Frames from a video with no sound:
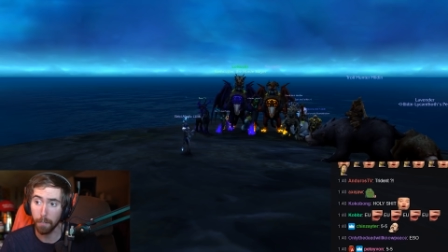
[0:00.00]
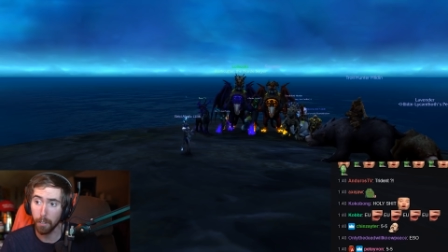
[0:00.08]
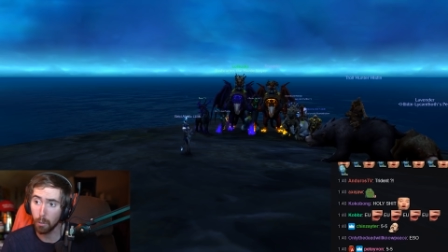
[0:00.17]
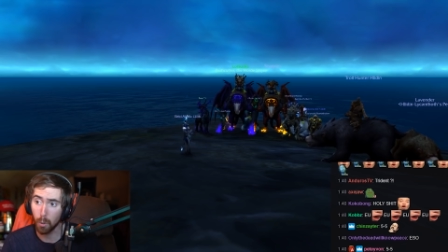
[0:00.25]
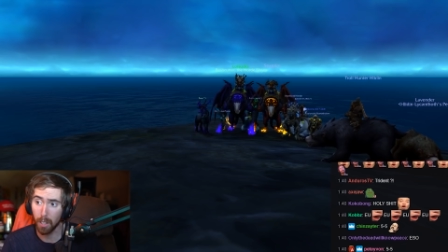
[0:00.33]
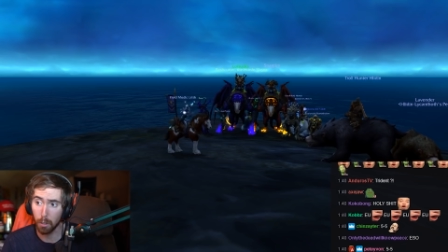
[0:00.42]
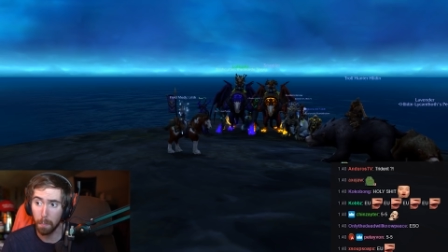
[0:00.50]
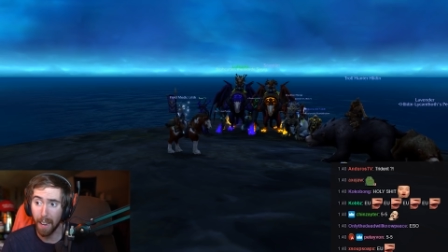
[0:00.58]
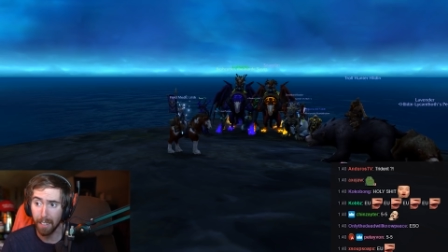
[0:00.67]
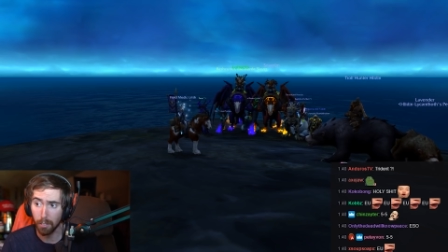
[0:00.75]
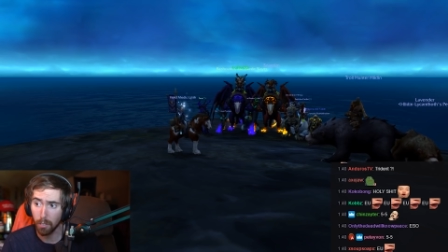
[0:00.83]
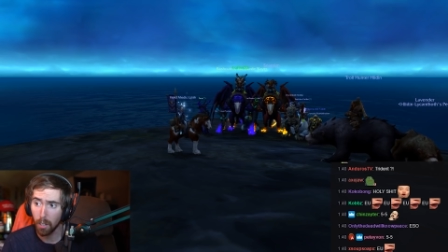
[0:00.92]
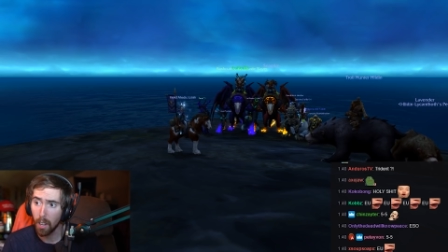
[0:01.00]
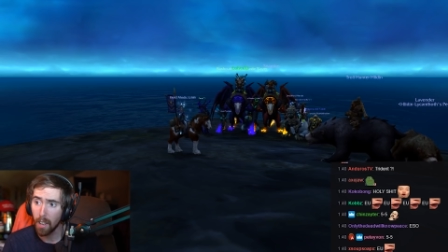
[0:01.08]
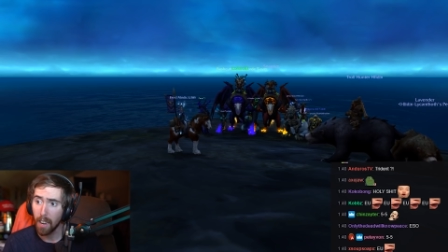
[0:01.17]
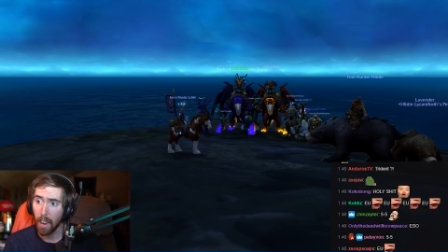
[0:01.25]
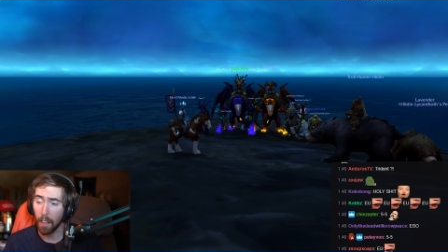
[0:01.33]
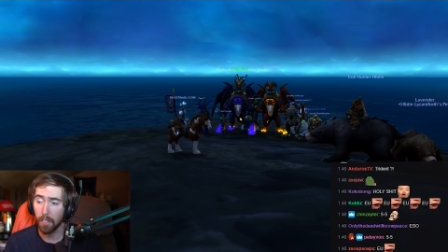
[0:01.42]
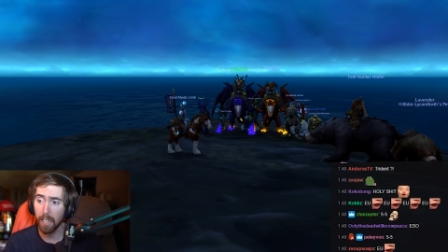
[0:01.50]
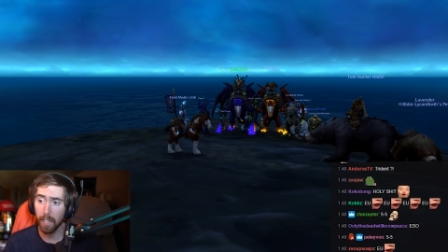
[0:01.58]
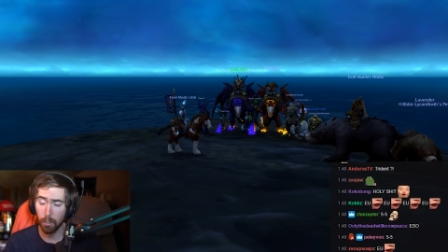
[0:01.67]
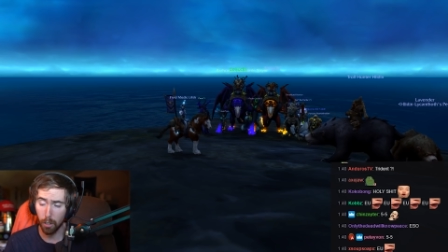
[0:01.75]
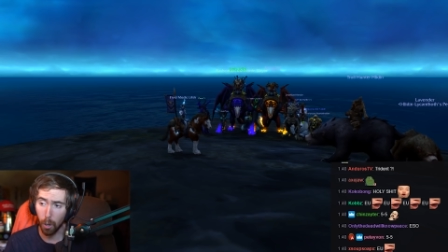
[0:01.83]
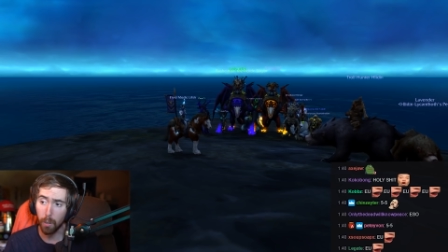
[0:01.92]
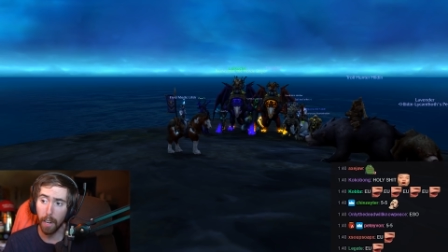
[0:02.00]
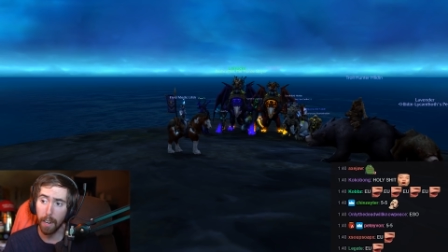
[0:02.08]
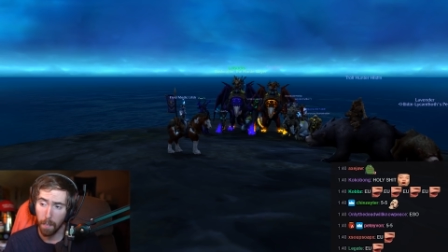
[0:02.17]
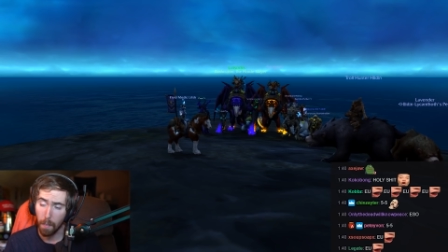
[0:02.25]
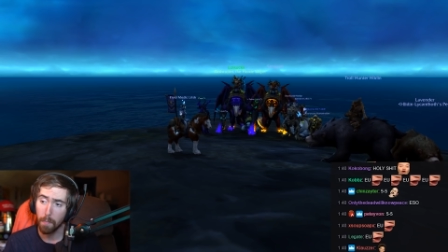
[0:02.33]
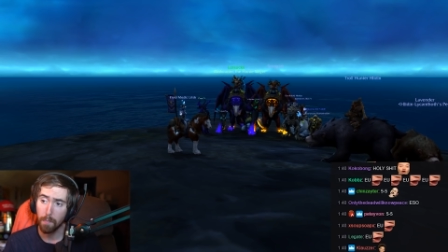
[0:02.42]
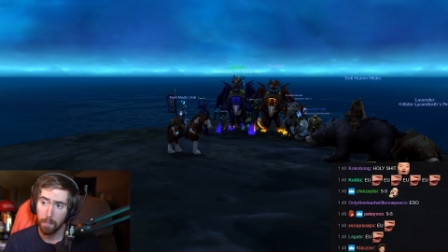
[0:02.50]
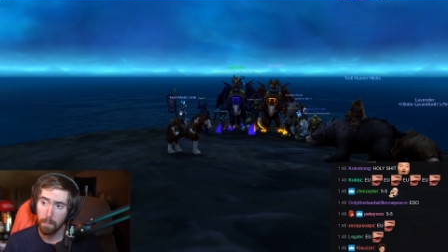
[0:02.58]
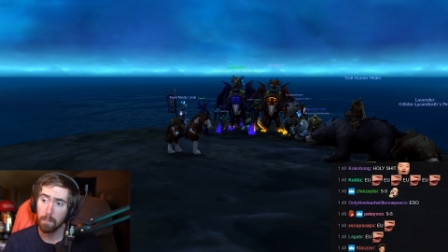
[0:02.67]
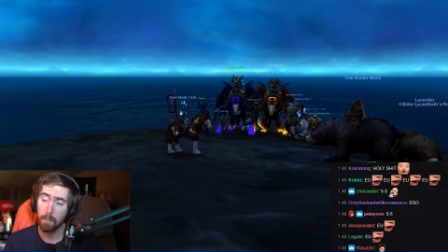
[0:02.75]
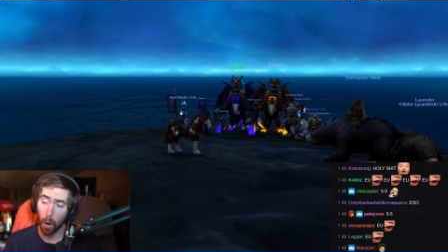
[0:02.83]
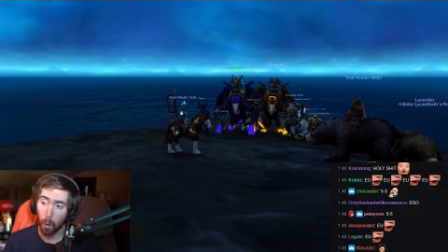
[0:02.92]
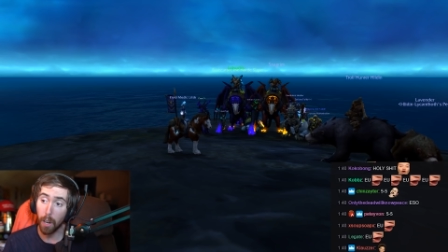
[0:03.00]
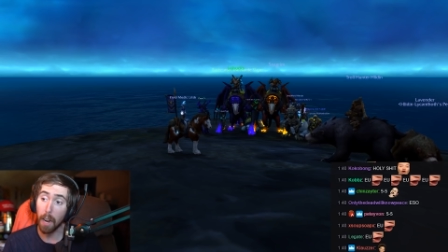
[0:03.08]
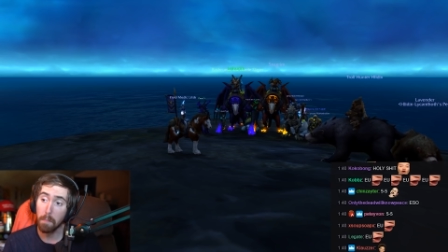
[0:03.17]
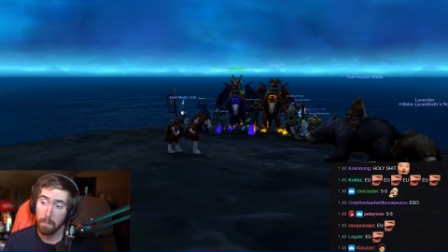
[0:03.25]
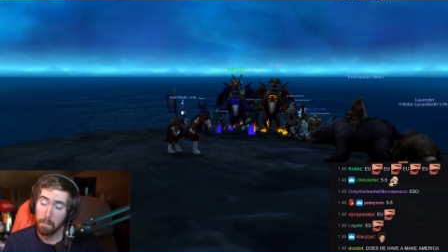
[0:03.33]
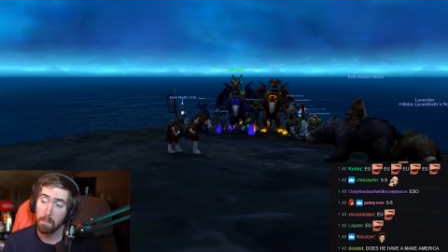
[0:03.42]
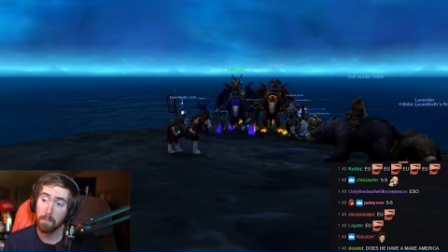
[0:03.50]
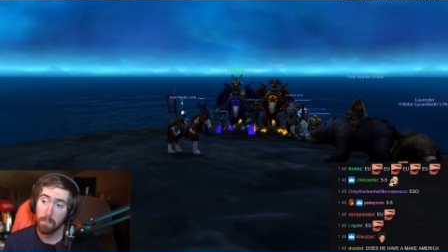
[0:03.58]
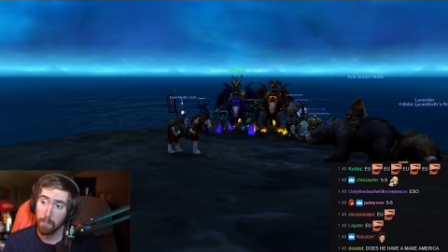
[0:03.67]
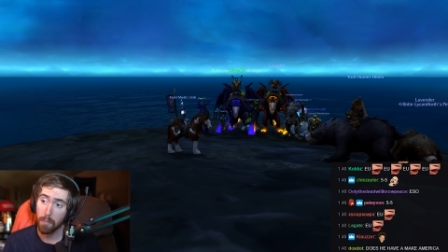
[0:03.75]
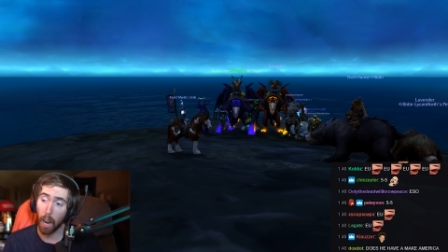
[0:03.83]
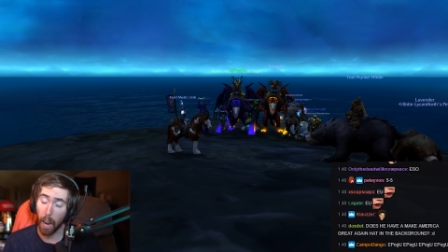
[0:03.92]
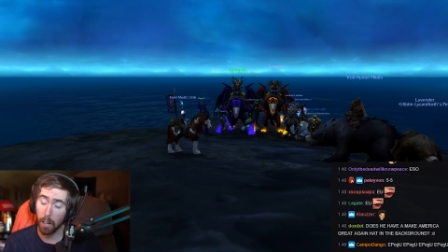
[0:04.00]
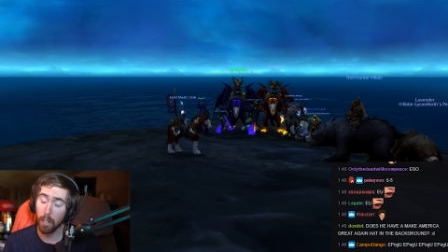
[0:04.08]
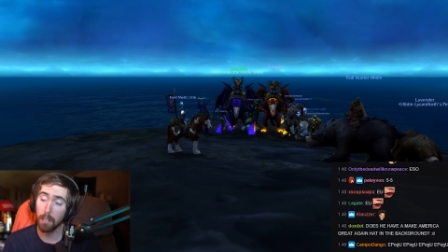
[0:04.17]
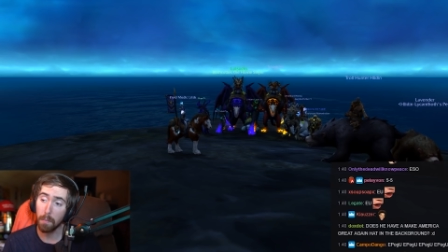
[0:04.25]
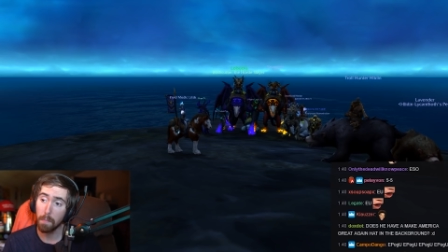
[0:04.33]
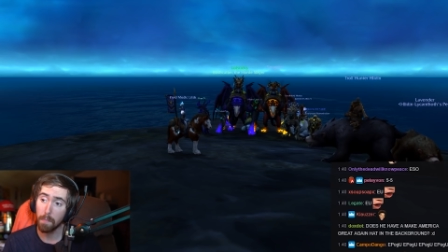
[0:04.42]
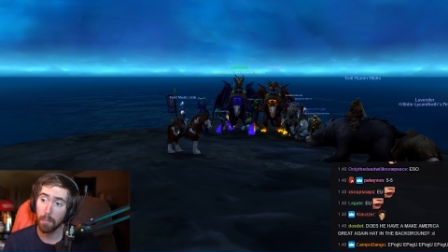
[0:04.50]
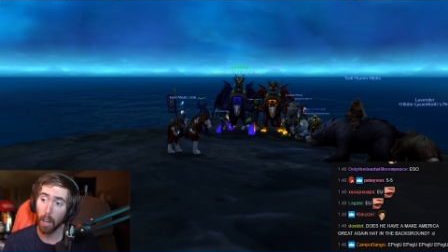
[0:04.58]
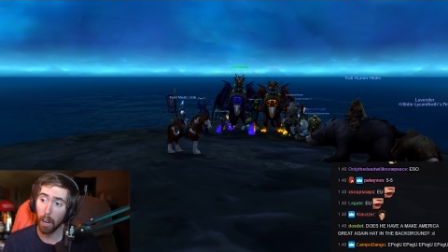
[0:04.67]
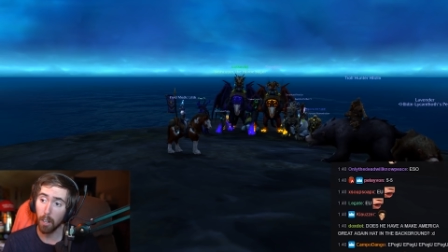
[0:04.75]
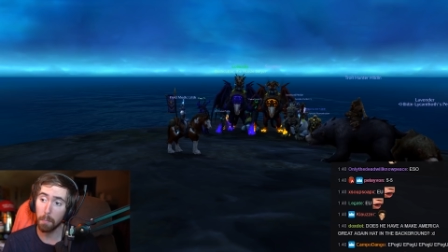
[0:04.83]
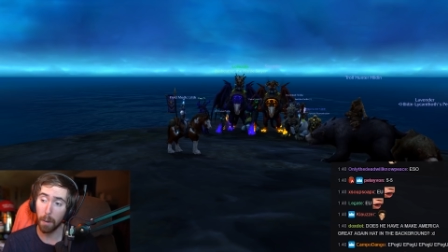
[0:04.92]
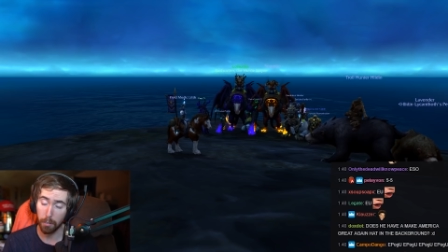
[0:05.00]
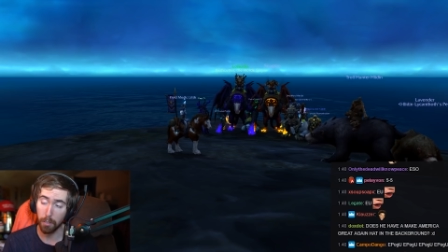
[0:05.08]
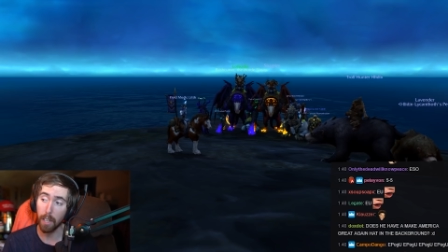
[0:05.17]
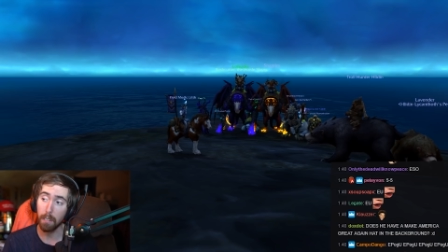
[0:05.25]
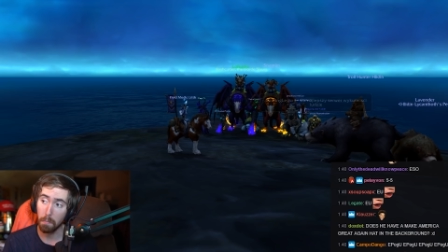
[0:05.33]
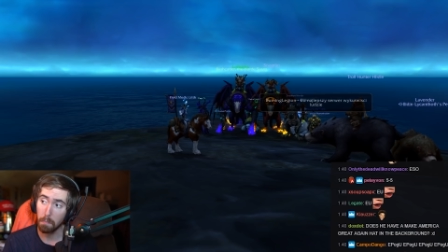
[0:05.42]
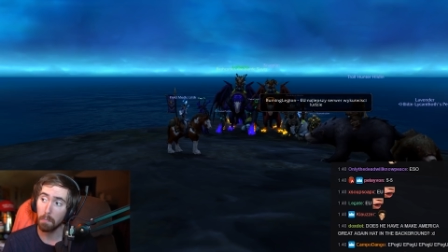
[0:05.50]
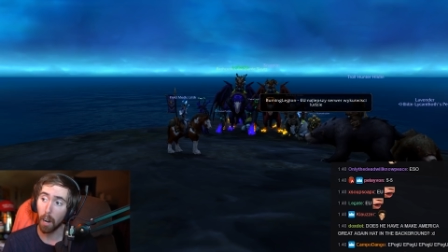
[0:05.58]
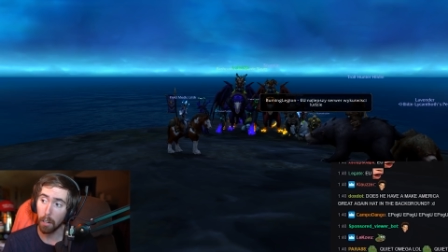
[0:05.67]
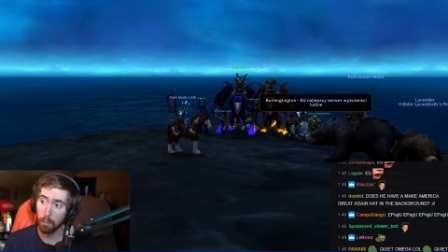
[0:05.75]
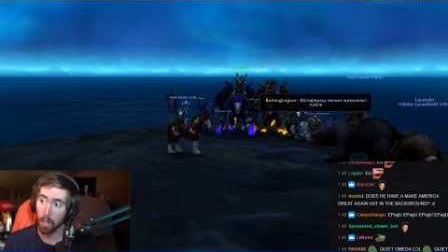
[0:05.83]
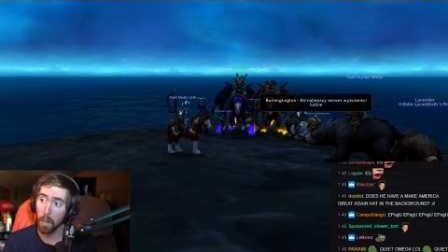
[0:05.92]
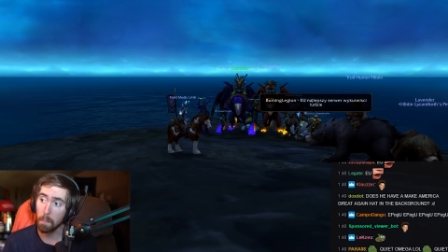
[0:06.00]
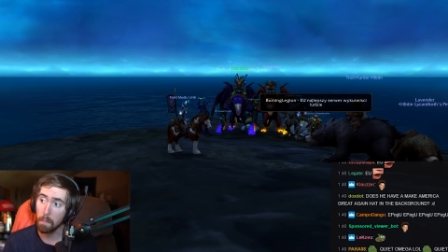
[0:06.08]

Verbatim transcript: He's doing his best. And then he gets on, okay, okay. The Highland, the Highland Mustang. I see it.